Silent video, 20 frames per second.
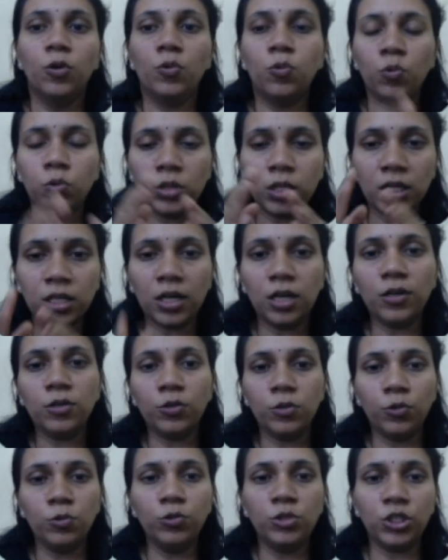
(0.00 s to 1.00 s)
to the
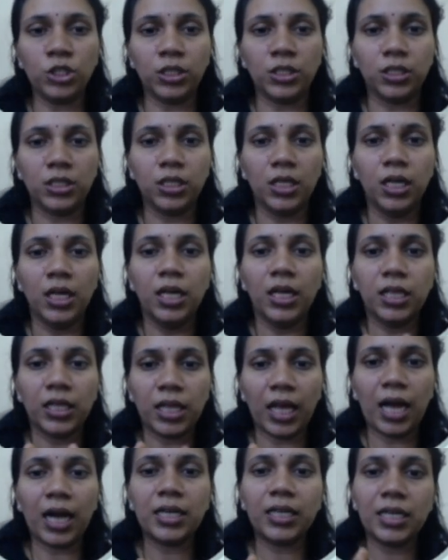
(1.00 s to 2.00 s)
conclusion
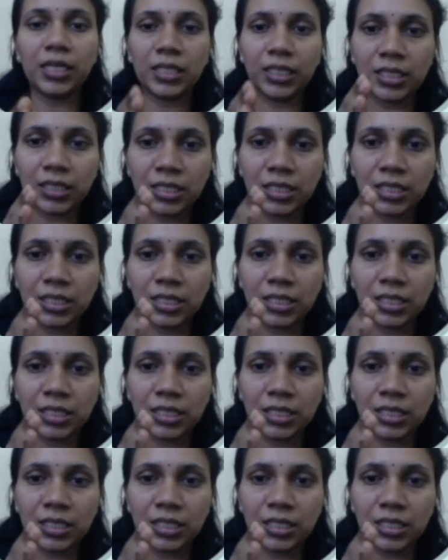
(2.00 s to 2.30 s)
that it